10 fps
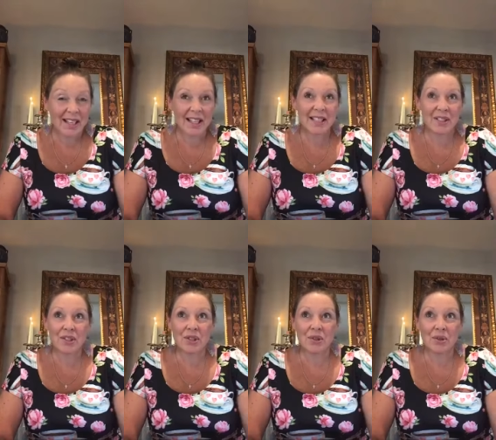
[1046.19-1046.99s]
It's
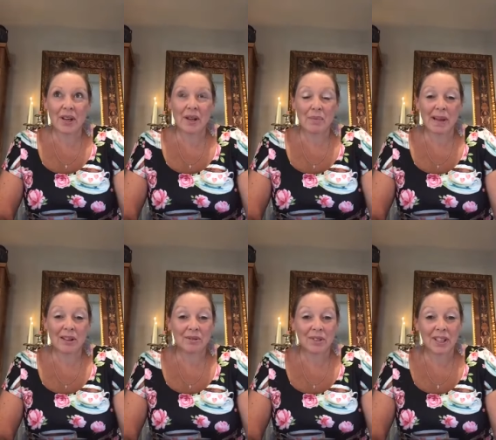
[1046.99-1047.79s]
like there's a
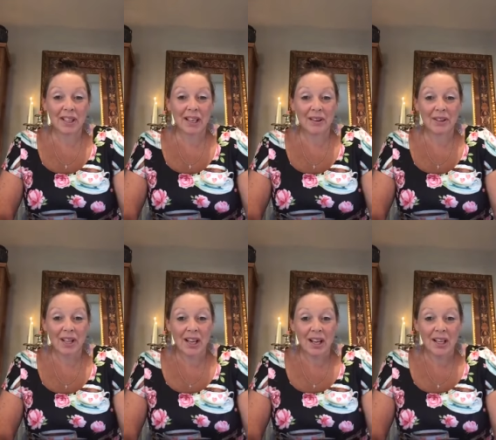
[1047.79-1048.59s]
story about,
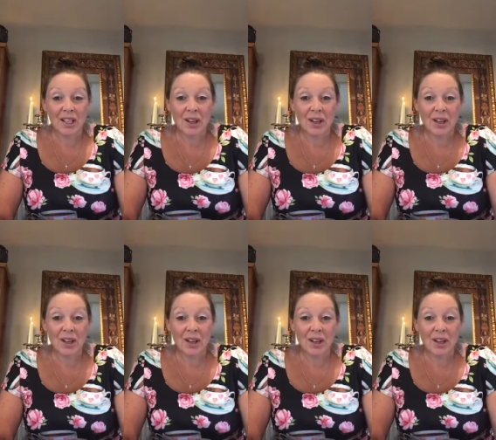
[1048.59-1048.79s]
you know,